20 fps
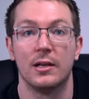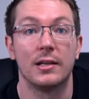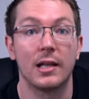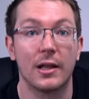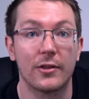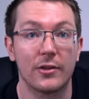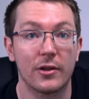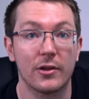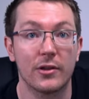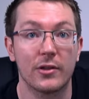
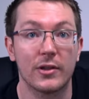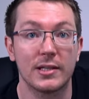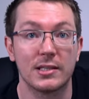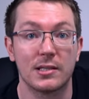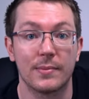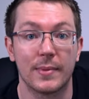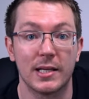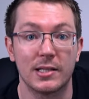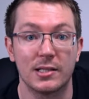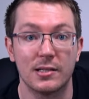Now the other thing
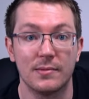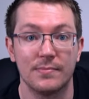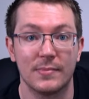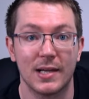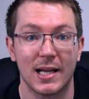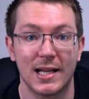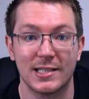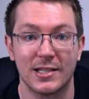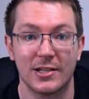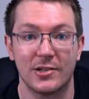to
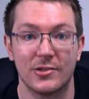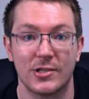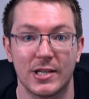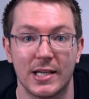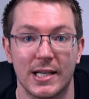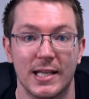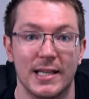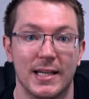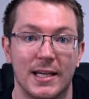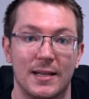mention, as you can
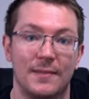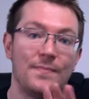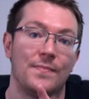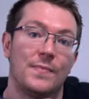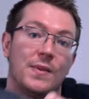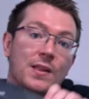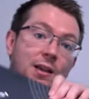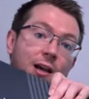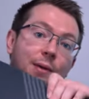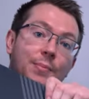see here,
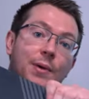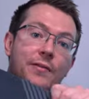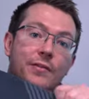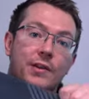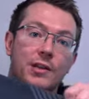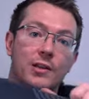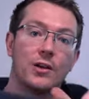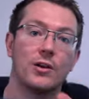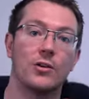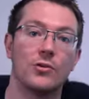I'm
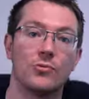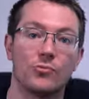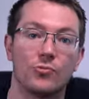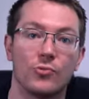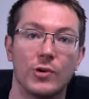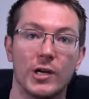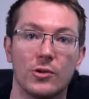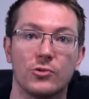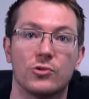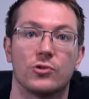having no
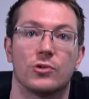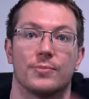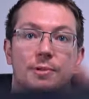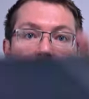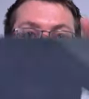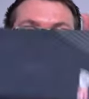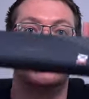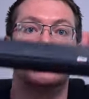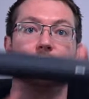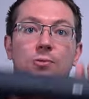real
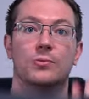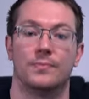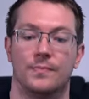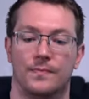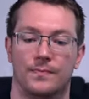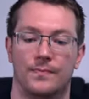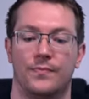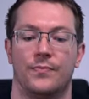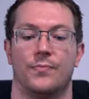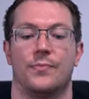trouble at all
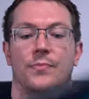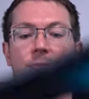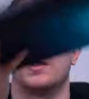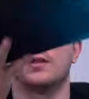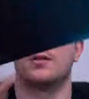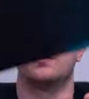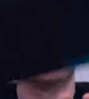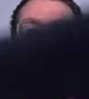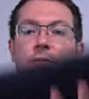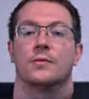
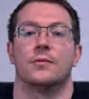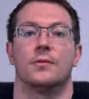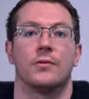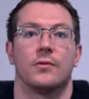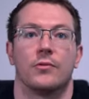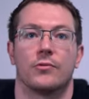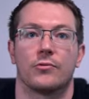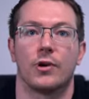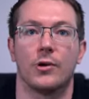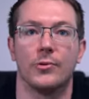
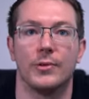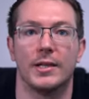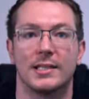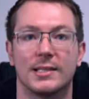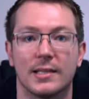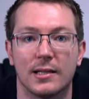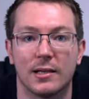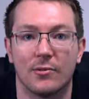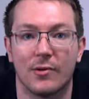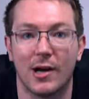throwing
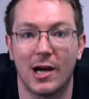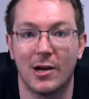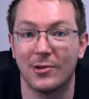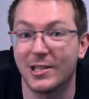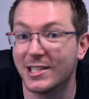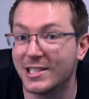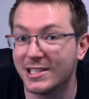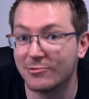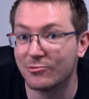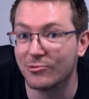this thing around
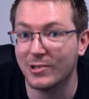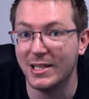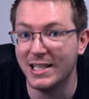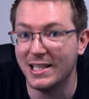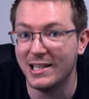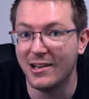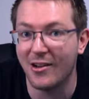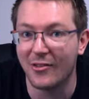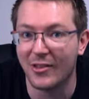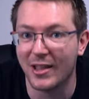because it's
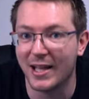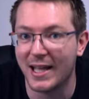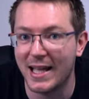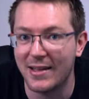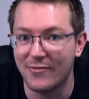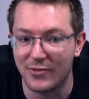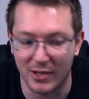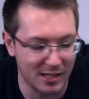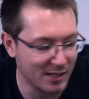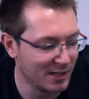really not that
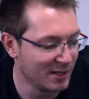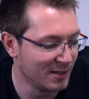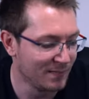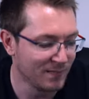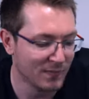heavy.